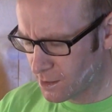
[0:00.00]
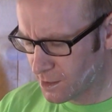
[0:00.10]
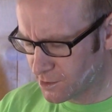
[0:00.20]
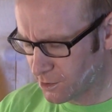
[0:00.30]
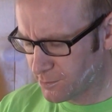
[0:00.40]

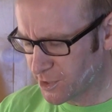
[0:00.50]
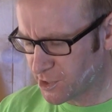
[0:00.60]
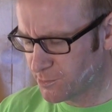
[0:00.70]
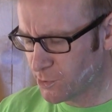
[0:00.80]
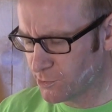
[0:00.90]
It's a little bit
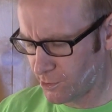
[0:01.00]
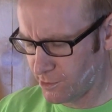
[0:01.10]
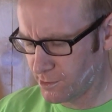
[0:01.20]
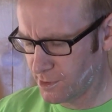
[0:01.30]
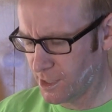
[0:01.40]
smoother,
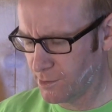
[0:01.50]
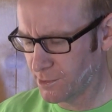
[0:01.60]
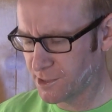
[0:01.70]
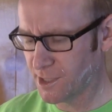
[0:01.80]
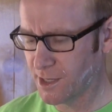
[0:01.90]
I
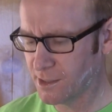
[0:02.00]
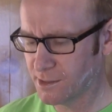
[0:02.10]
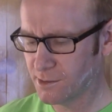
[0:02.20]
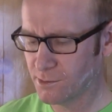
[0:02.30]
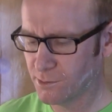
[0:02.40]
would say,
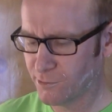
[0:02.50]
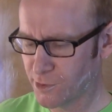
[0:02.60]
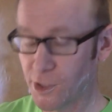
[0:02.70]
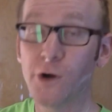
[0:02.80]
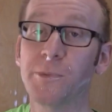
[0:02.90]
for
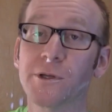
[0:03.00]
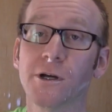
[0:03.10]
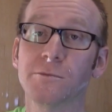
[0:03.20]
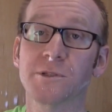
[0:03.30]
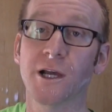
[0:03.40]
the open
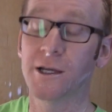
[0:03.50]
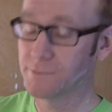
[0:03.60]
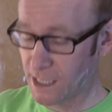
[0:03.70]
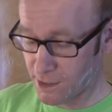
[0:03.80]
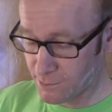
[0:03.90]
comb side.
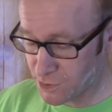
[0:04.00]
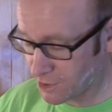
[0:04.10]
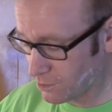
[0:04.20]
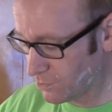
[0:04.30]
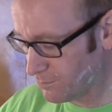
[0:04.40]
Now I'm just
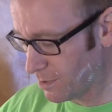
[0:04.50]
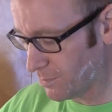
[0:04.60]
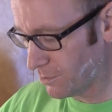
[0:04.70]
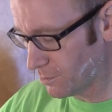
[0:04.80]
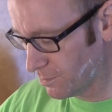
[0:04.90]
going to whip up
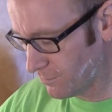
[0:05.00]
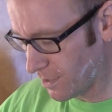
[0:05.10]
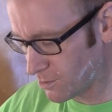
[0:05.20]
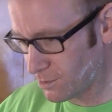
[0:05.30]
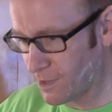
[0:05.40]
a little bit of
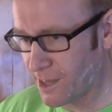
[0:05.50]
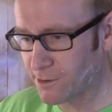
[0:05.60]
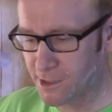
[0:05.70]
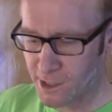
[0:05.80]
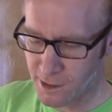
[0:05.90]
extra
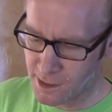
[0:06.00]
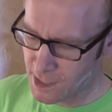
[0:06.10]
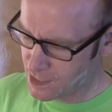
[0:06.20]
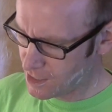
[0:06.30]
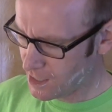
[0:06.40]
lather here,
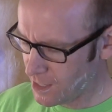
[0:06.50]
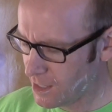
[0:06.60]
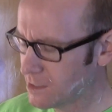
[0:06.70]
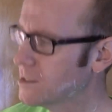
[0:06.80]
and